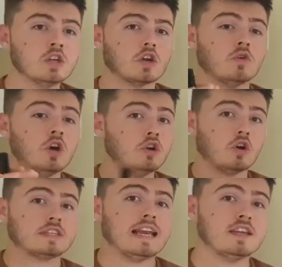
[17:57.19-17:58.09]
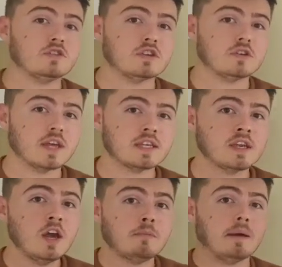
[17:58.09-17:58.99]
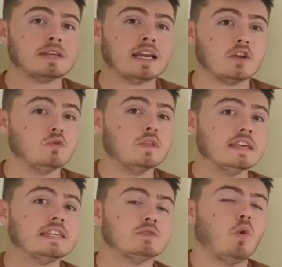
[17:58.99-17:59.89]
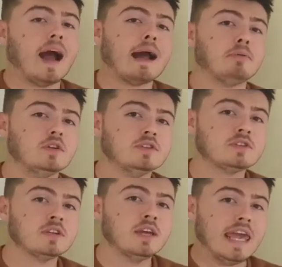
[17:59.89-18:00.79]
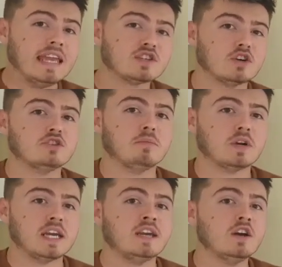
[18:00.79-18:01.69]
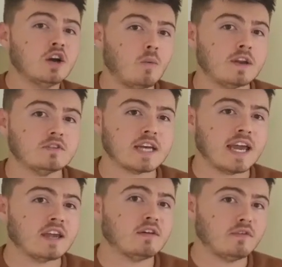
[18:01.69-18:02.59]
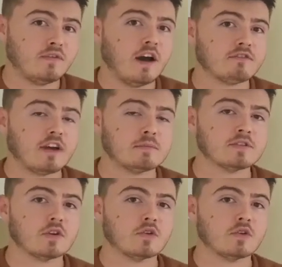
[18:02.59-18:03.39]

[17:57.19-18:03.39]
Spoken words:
So not telling you to do this, but I'm telling you this is what happens inside your body when you take 5 grams of